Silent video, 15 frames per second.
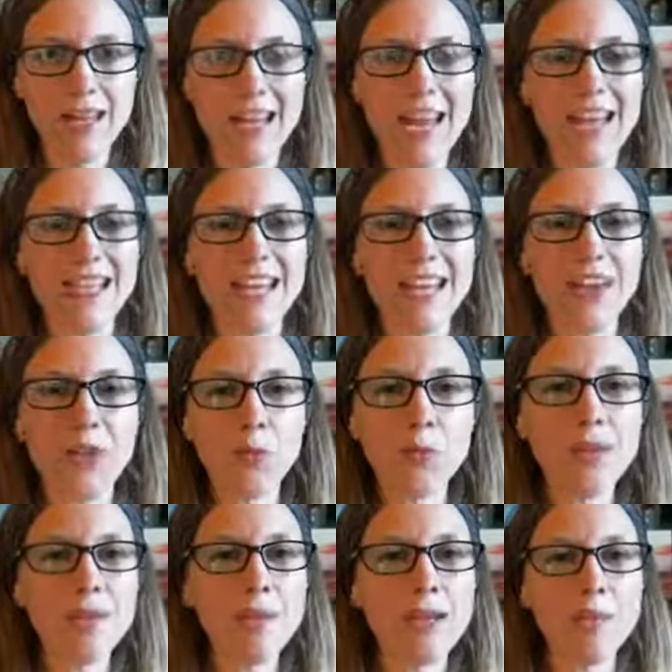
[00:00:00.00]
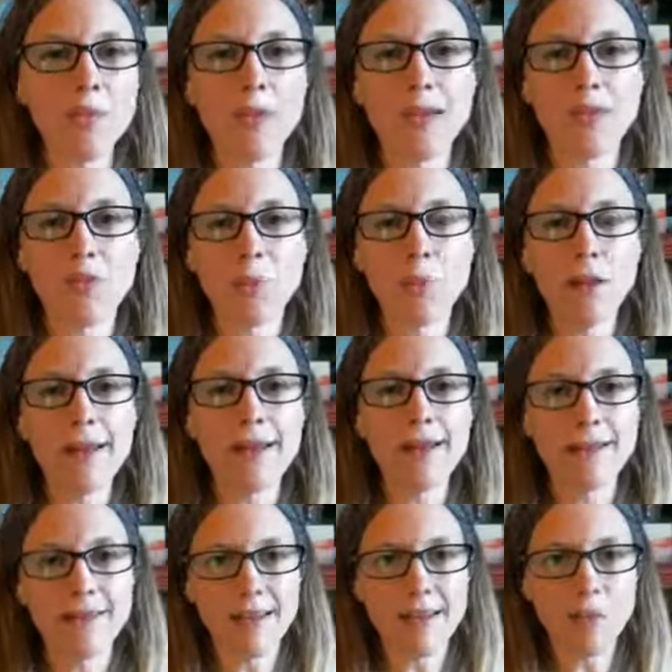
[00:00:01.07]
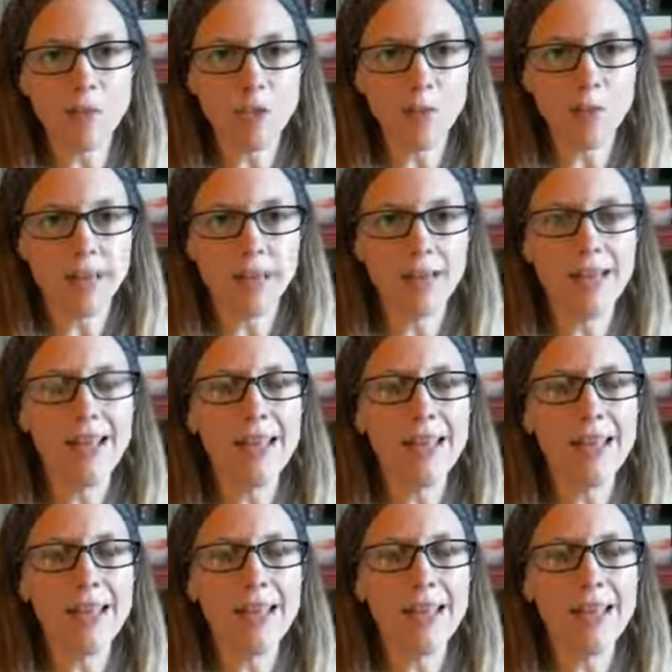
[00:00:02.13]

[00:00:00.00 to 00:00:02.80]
and take a three minute break from what it is that I'm doing,